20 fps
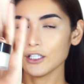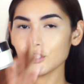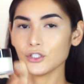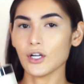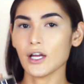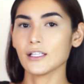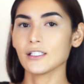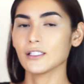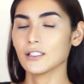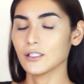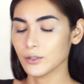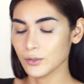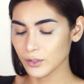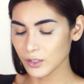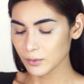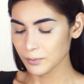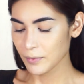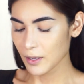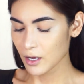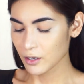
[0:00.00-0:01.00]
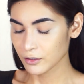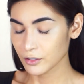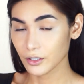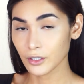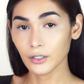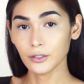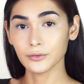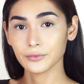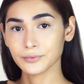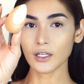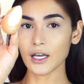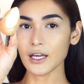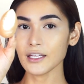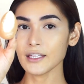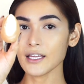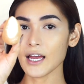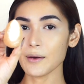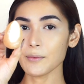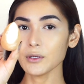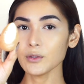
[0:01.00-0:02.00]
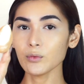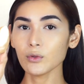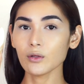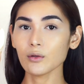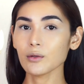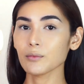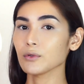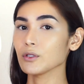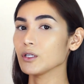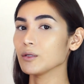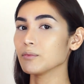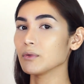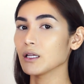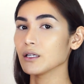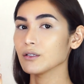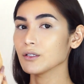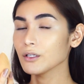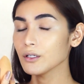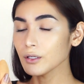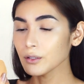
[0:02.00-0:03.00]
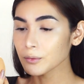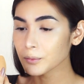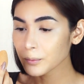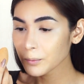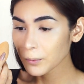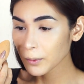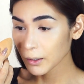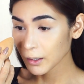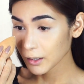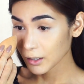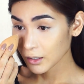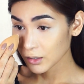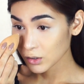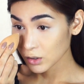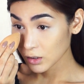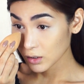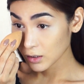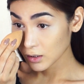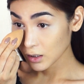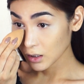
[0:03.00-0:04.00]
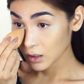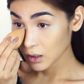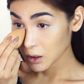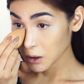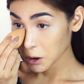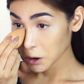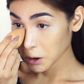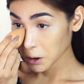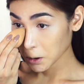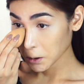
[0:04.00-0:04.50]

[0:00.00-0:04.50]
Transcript: translucent powder. I dab it with my beauty blender and I just set it